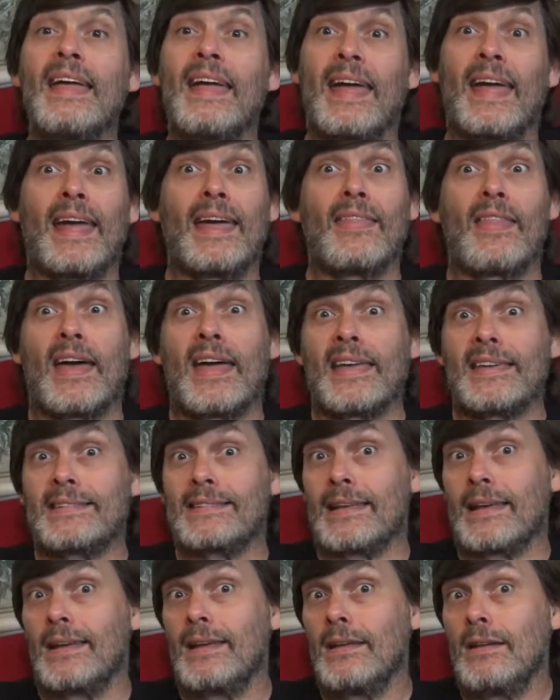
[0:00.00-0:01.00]
And they
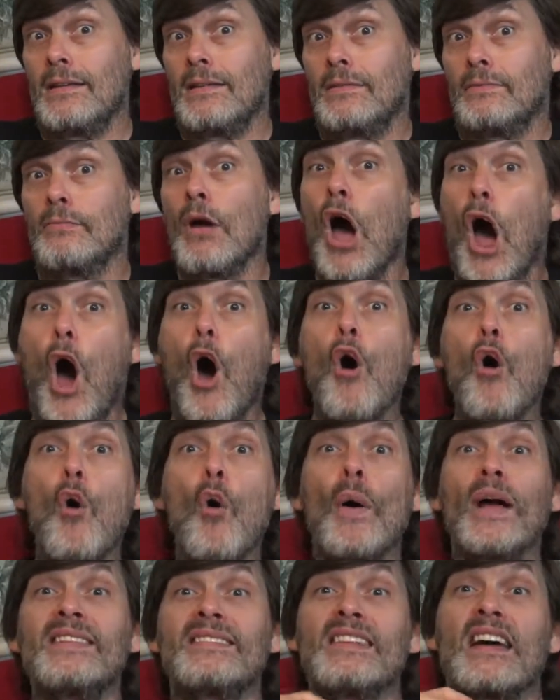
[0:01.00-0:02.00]
said, oh,
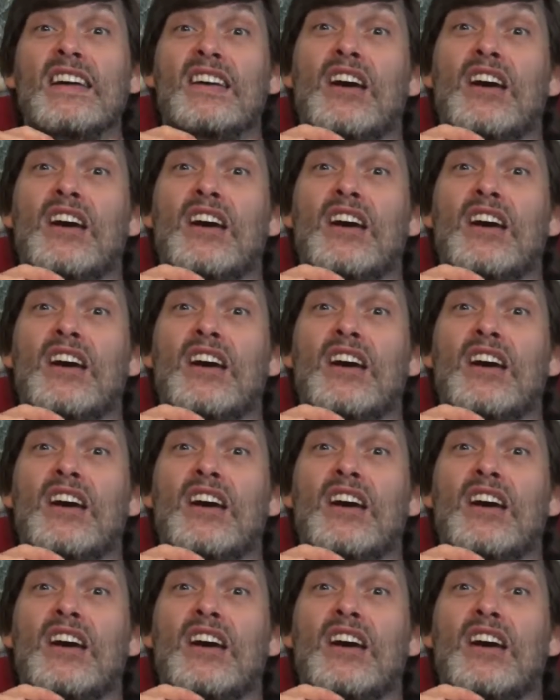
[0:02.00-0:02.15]
it's